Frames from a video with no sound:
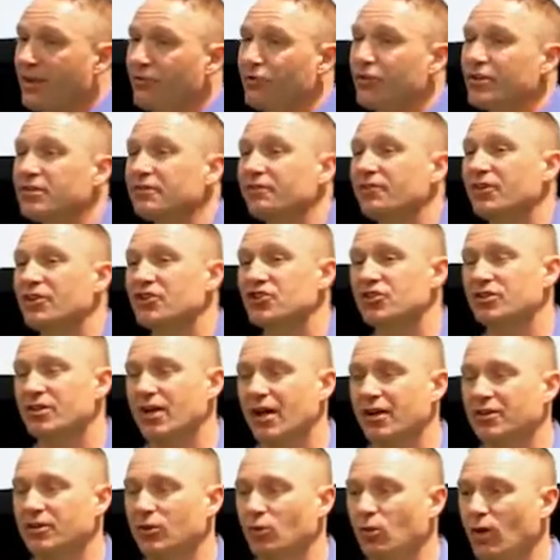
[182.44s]
every division
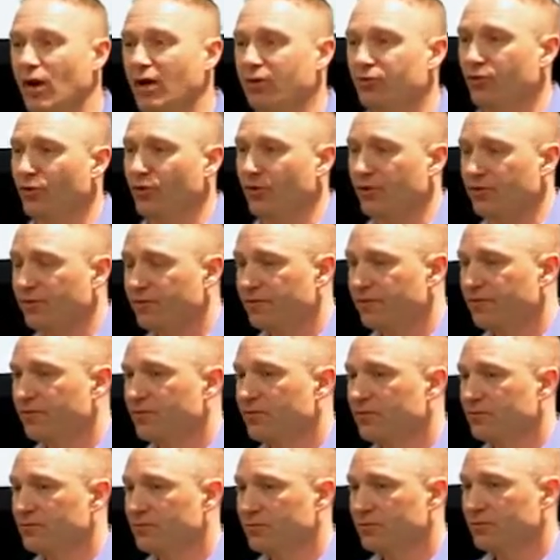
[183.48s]
under one roof.
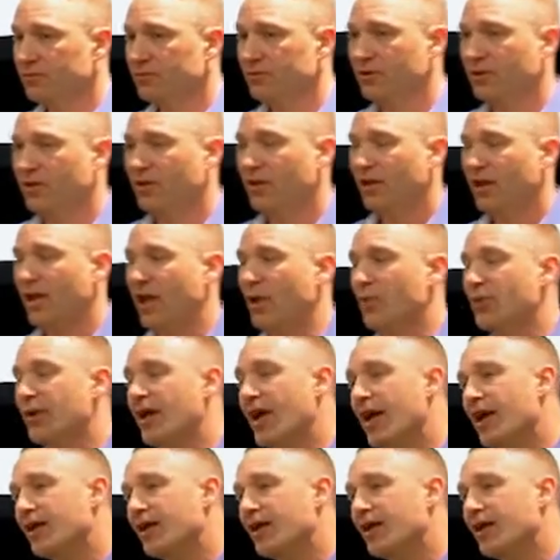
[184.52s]
And we